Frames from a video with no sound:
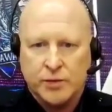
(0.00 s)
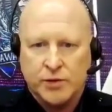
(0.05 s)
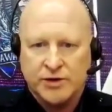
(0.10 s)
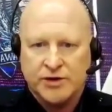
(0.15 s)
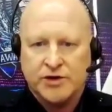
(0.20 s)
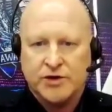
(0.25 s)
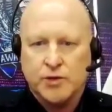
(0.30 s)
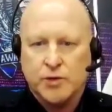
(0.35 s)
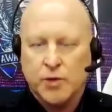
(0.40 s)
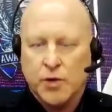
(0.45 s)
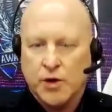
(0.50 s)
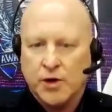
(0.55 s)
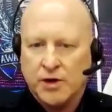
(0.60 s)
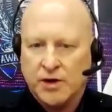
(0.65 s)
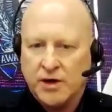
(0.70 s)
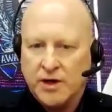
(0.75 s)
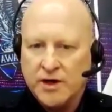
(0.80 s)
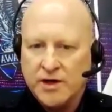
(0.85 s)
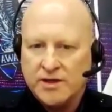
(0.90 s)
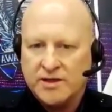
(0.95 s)
was to
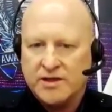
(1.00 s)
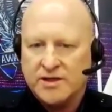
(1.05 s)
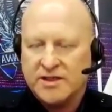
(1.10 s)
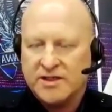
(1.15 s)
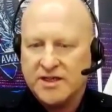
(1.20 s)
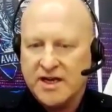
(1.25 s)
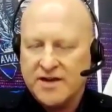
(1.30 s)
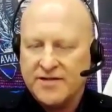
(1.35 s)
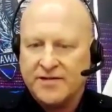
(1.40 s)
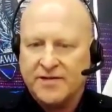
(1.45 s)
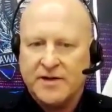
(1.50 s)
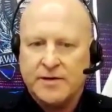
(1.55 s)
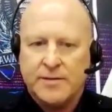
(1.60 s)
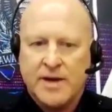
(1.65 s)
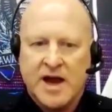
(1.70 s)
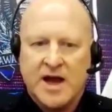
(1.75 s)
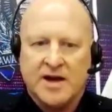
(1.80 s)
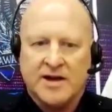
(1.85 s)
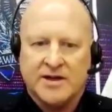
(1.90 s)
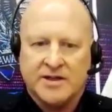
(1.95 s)
work to safely
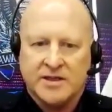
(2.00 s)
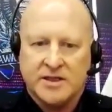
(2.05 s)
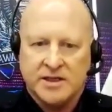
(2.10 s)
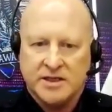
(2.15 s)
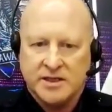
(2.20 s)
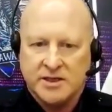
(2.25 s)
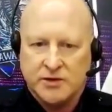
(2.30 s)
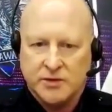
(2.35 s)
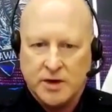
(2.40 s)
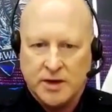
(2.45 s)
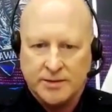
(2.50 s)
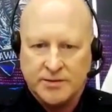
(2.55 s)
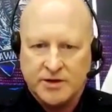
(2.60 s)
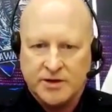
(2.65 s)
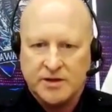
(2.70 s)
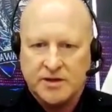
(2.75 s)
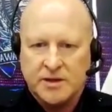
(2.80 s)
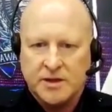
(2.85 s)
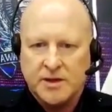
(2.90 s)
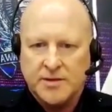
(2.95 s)
manage the
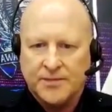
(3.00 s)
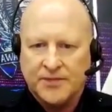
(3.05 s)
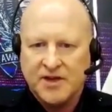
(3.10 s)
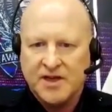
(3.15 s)
disruptions,